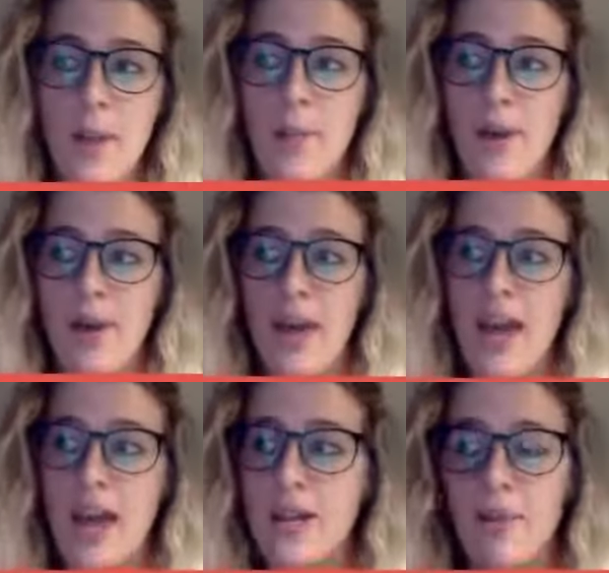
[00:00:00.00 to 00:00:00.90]
but
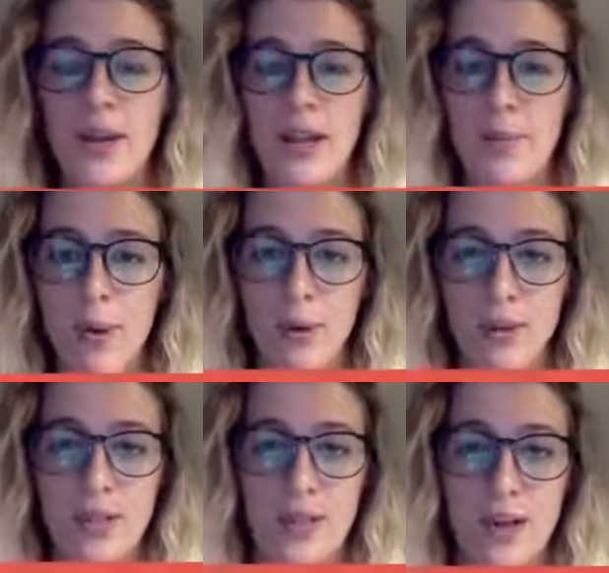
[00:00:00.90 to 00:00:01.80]
anybody can
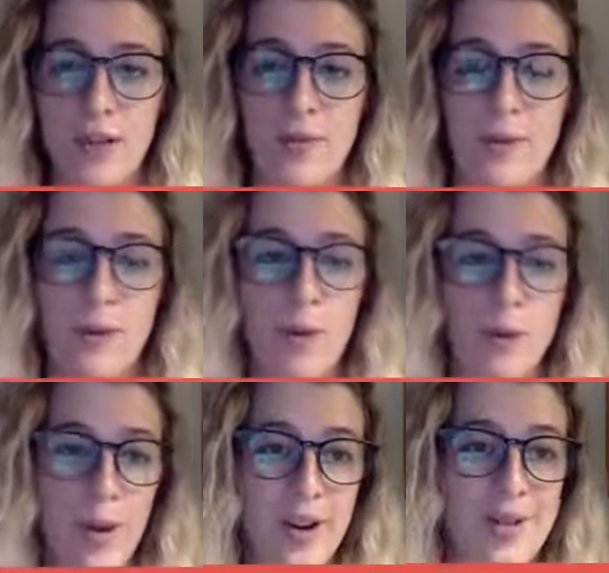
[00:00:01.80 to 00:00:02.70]
post there for the most
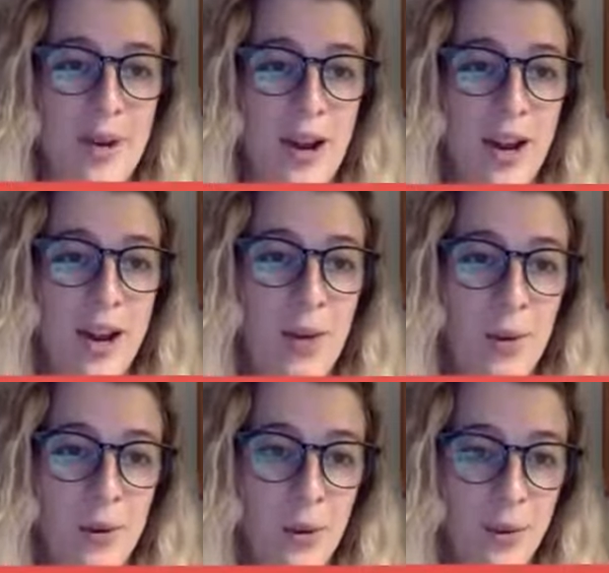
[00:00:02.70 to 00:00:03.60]
part, depending on
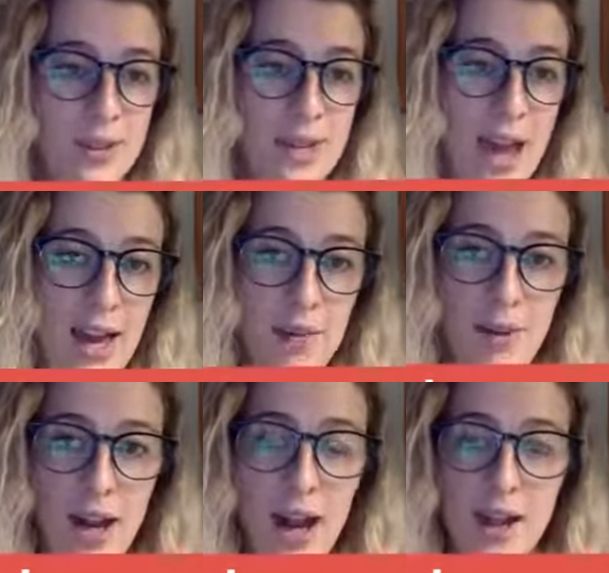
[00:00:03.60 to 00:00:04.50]
what rules the
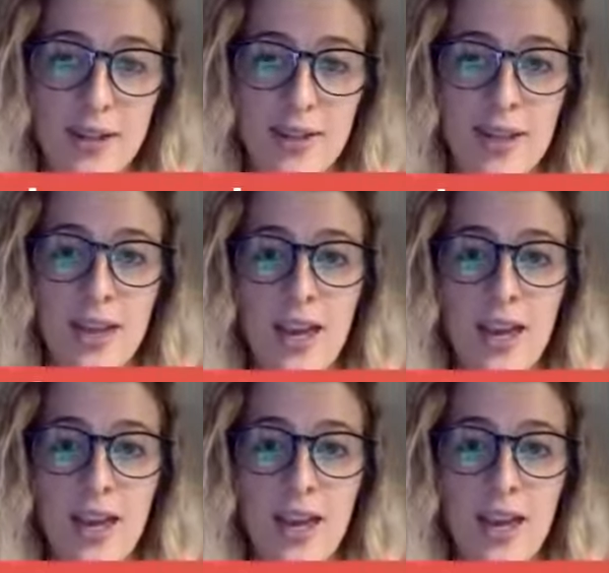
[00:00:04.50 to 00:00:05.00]
admin has,